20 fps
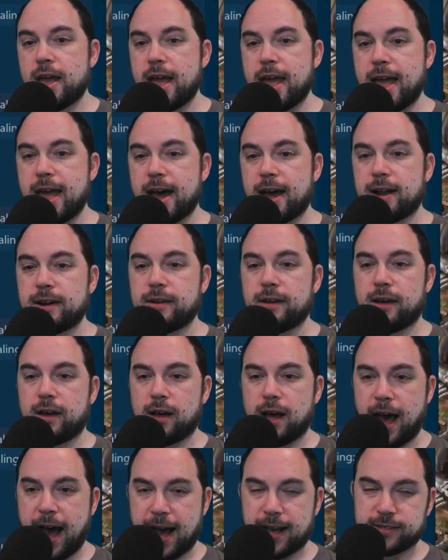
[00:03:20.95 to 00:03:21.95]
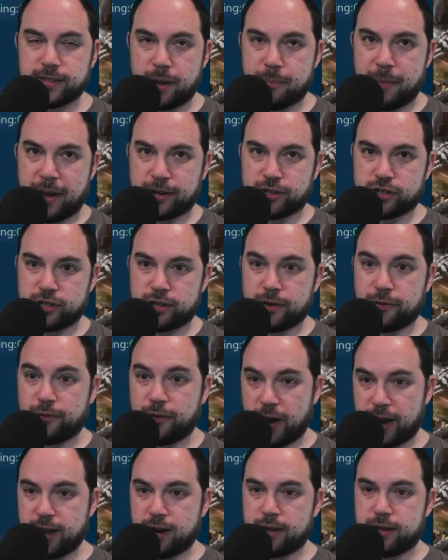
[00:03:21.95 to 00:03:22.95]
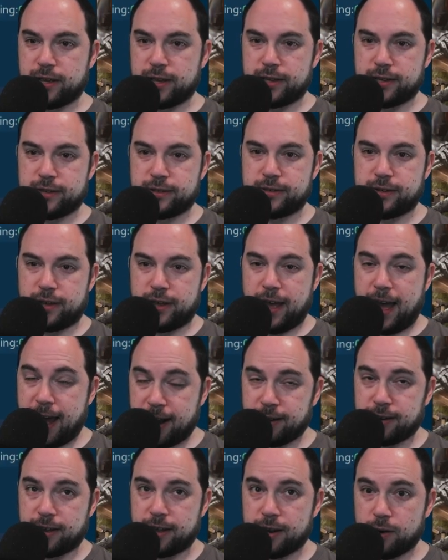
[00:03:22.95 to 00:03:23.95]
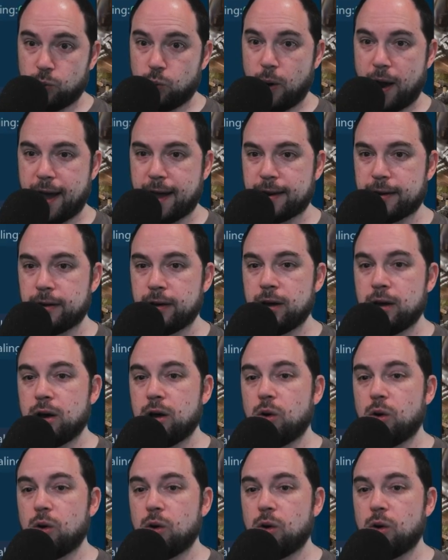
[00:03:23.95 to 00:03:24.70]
And as I mentioned, the fight is ended when